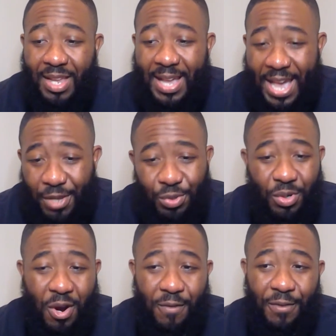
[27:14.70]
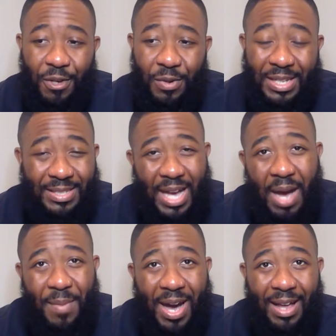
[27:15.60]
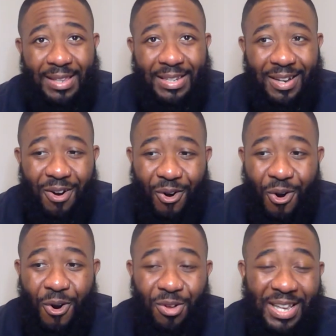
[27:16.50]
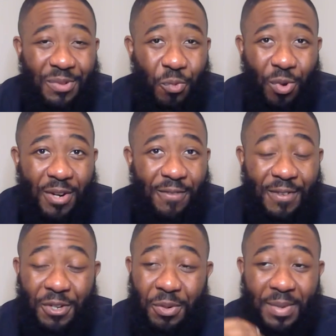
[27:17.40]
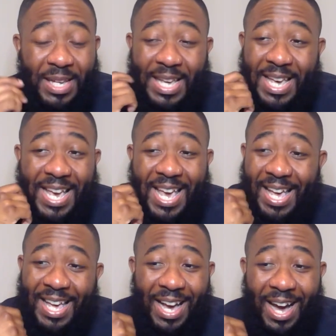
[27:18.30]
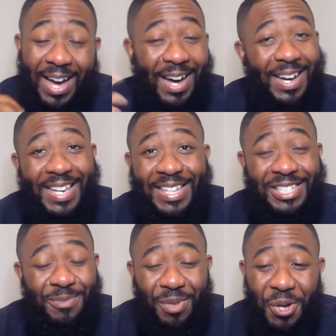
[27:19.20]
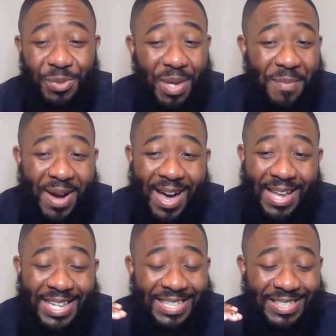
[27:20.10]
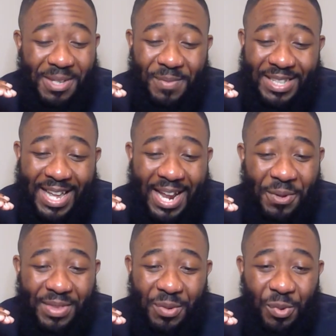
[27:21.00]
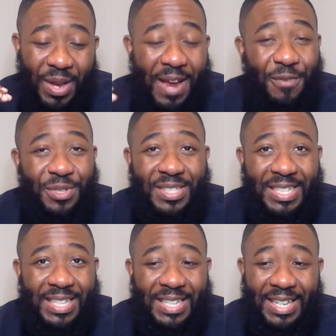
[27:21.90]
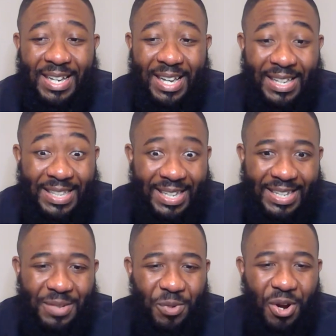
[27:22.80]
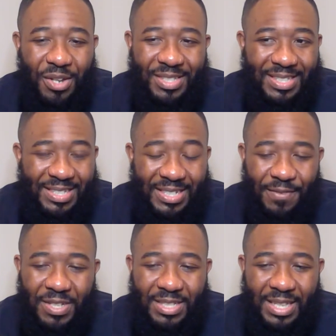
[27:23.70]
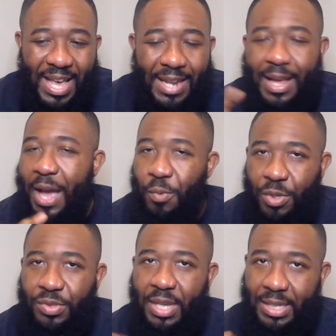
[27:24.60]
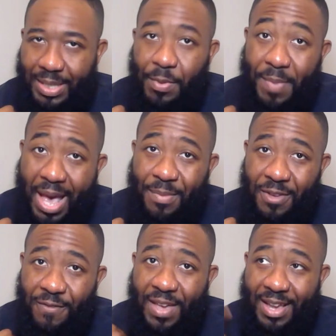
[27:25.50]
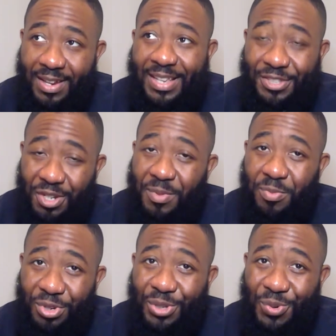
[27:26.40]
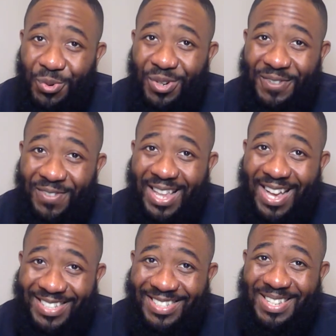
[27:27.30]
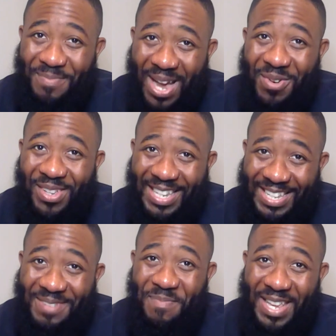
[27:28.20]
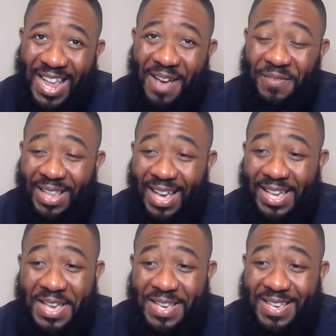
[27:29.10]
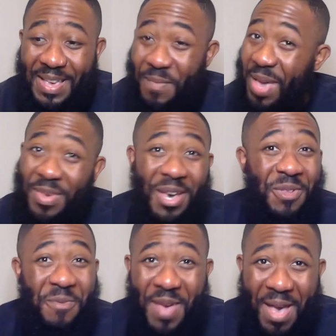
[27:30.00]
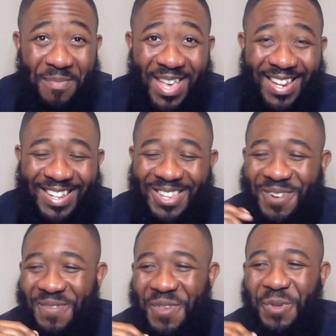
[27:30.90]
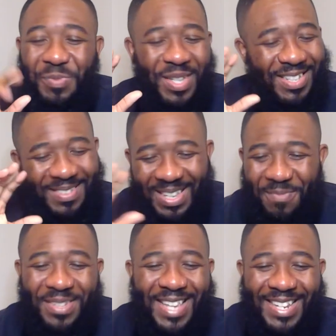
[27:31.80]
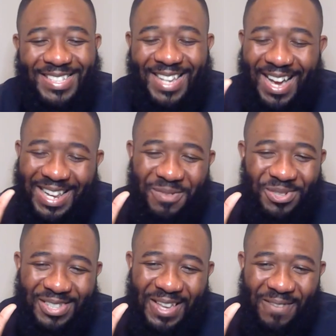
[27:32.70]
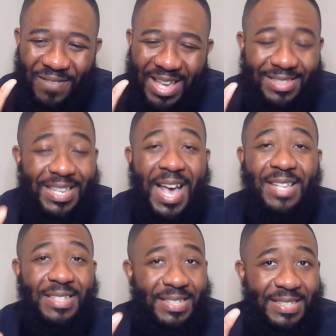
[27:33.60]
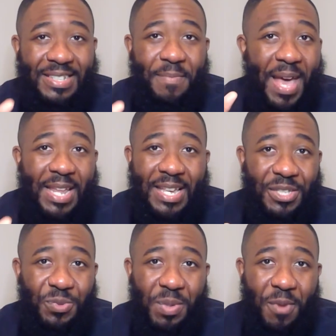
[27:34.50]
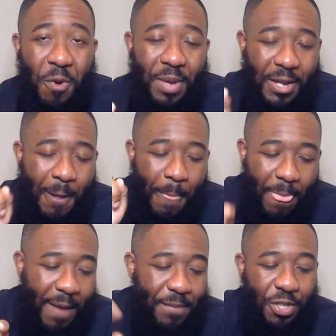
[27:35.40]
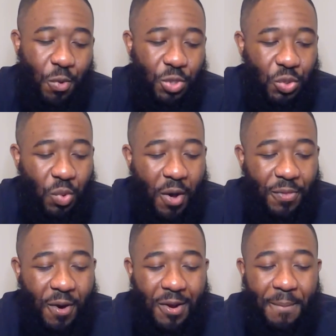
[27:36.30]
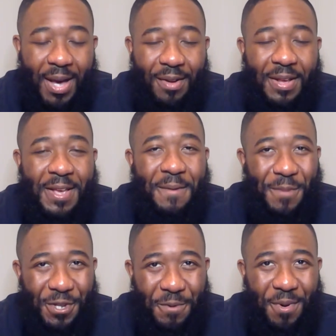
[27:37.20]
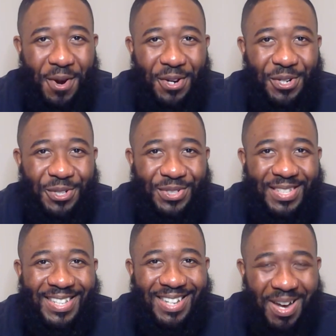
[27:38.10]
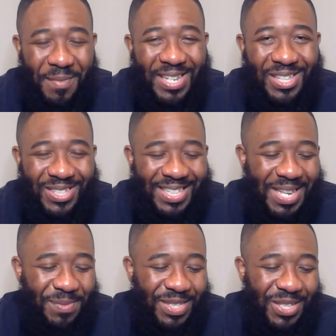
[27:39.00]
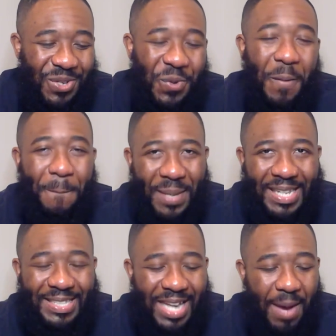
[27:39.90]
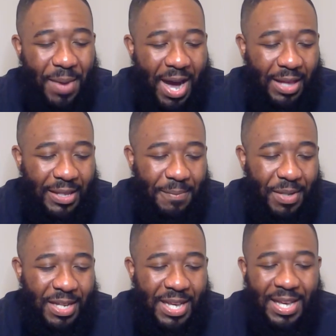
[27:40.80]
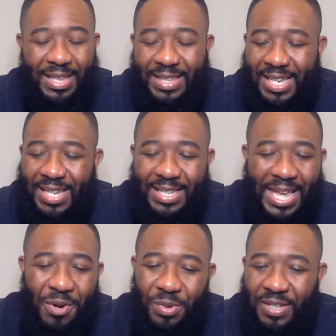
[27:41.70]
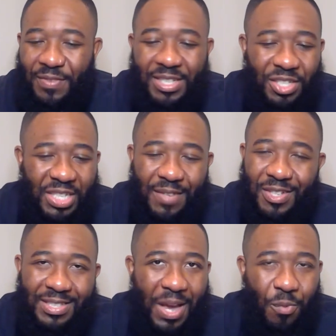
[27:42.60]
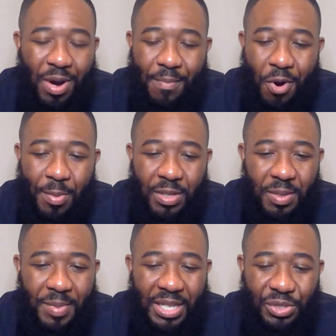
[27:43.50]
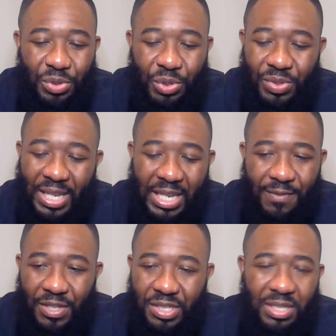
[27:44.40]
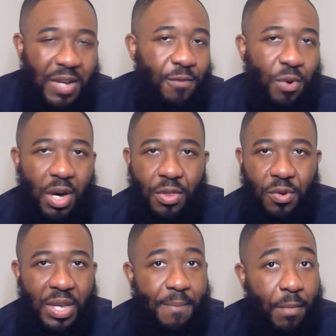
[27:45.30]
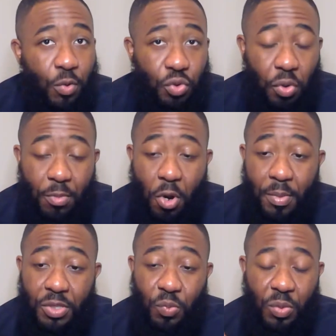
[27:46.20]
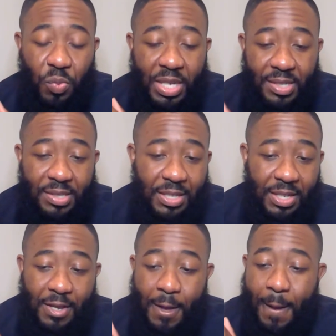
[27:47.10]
Andrew Garfield, and Tom Holland all in one film, it just blows my mind. It is something that I don't think we'll ever see uh, again in regards to the significance of that. I will say, because I'm a Batman fan, it's going to be pretty cool and Flash to see Michael Keaton, Ben Affleck, and maybe other Batman in their films. But putting that aside, it was a fantastic cinematic history moment. Let me know what you all thought about Peter Parker's coming into the M C U, meeting Tom Holland. But then they don't even just give us that one moment of them being introduced. They give us several other emotional moments. When we see